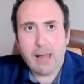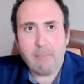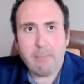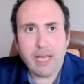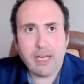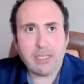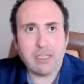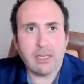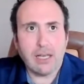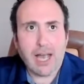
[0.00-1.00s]

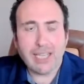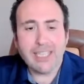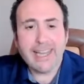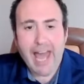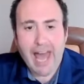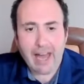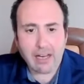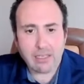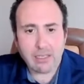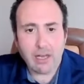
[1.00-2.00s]
makes has a
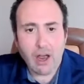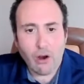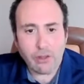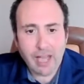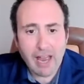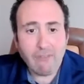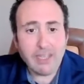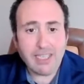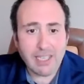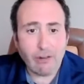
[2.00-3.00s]
tax on every
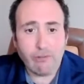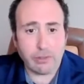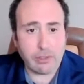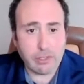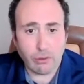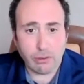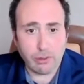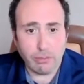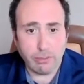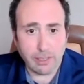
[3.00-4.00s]
cell phone sold
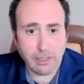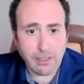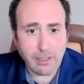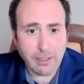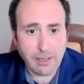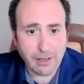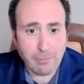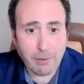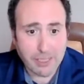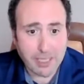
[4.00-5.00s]
globally okay
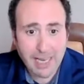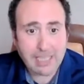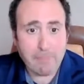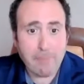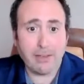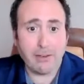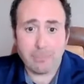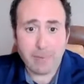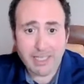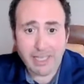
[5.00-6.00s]
because it has a you know
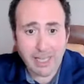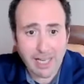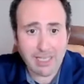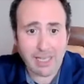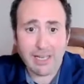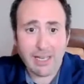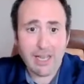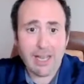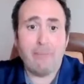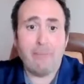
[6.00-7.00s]
it basically has a
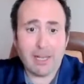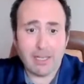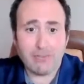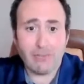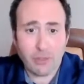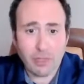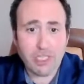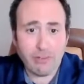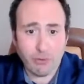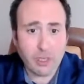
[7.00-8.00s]
patents for
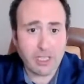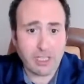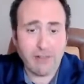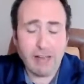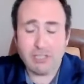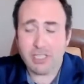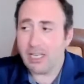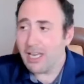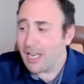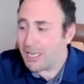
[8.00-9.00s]
3g 4g and
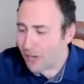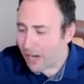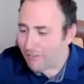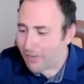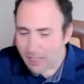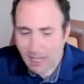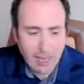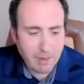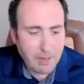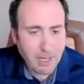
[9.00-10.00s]
5g so every
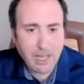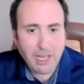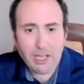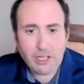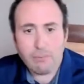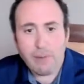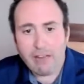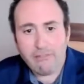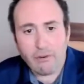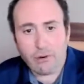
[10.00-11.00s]
time you buy
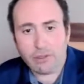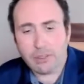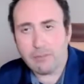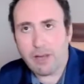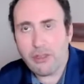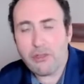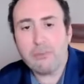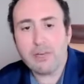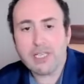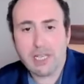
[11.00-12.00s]
a phone about
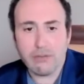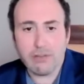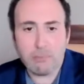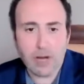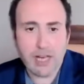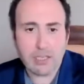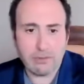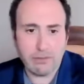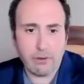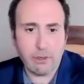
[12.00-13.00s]
3% of the price of
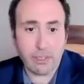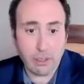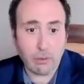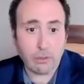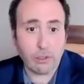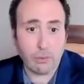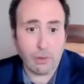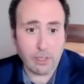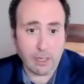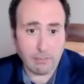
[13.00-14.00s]
the phone goes to
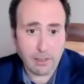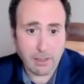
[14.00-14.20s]
qualcomm